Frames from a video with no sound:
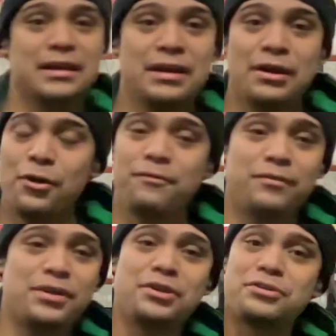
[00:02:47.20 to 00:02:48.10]

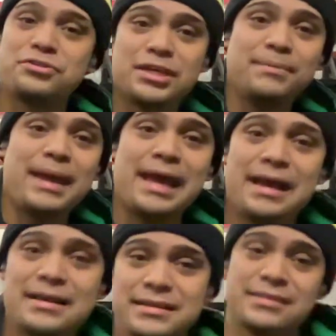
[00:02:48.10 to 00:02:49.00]
Hopefully your gym
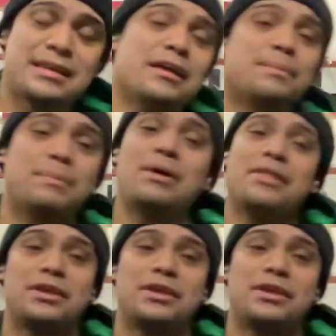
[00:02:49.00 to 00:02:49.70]
has a southpaw